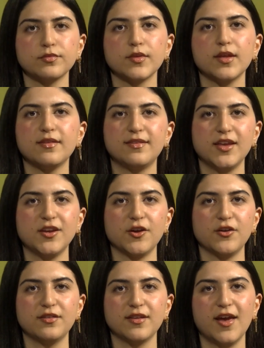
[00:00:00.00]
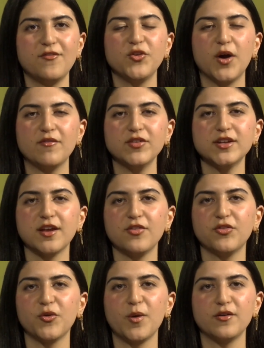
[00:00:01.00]
Seniors, if you haven't done
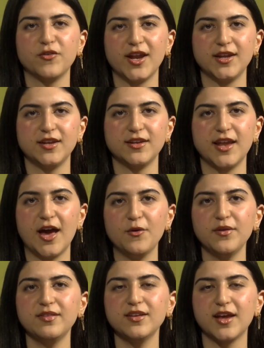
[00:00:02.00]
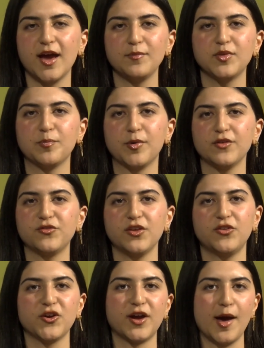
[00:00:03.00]
so already, now is the time to
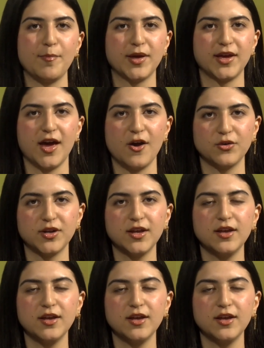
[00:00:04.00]
purchase your cap and gown.